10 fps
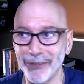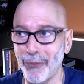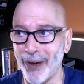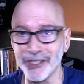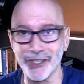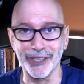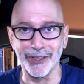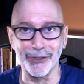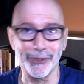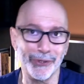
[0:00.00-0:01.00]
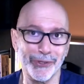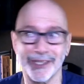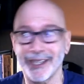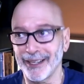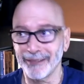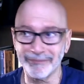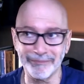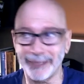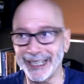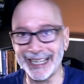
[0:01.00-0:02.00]
watching the news,
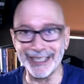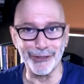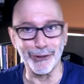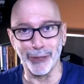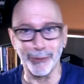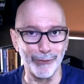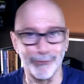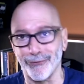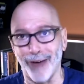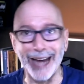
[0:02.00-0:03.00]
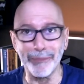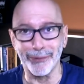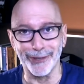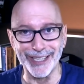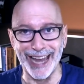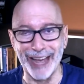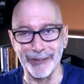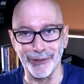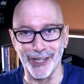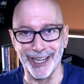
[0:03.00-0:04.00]
being his normal, vibrant,
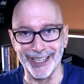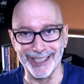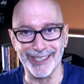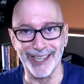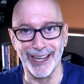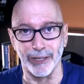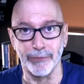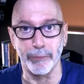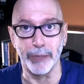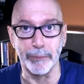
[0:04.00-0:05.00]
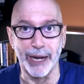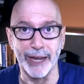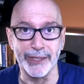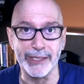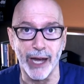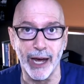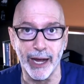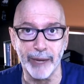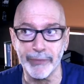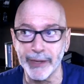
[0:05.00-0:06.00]
energetic self. But by the
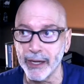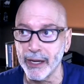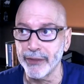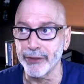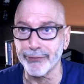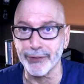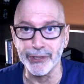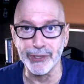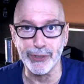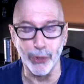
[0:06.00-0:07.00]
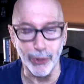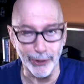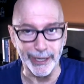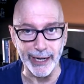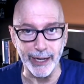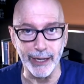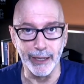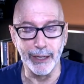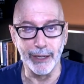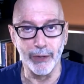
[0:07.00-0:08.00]
time the first story
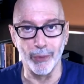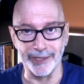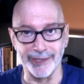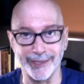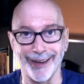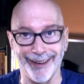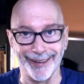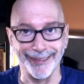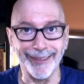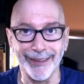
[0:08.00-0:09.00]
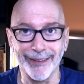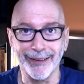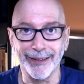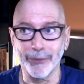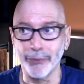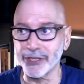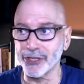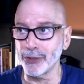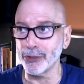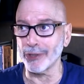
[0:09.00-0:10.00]
was done,
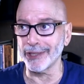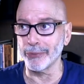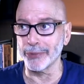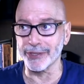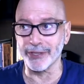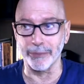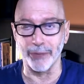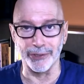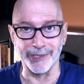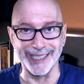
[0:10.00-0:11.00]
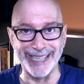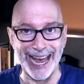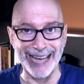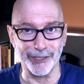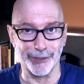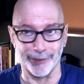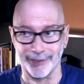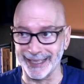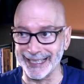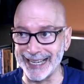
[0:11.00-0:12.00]
which usually was the most
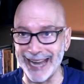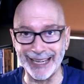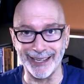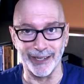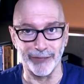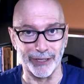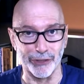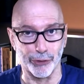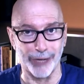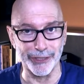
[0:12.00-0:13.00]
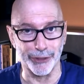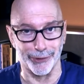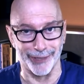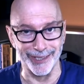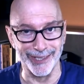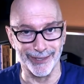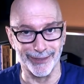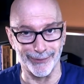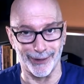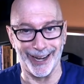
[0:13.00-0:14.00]
dastardly, negative, and
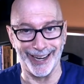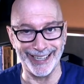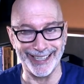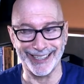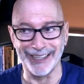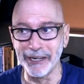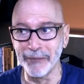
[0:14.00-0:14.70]
treacherous, right?